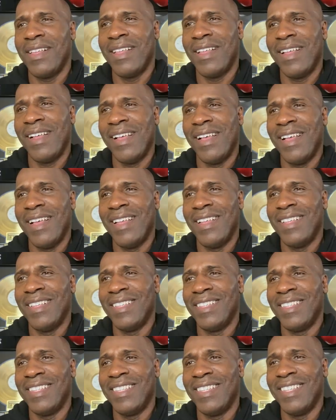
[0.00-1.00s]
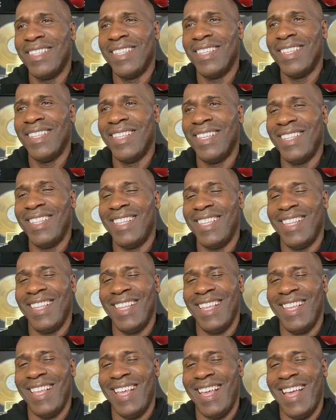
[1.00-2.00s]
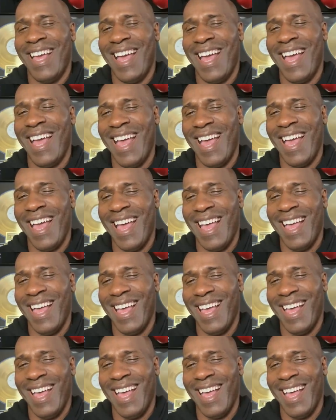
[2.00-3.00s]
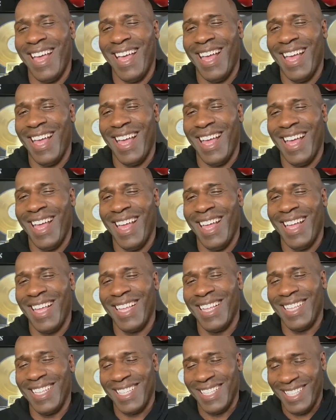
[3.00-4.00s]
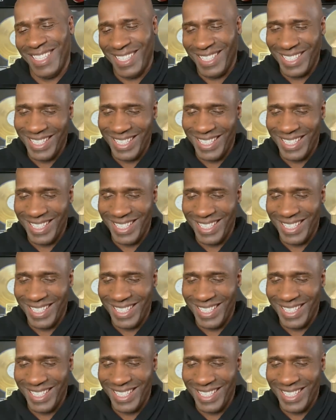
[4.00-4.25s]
[no speech]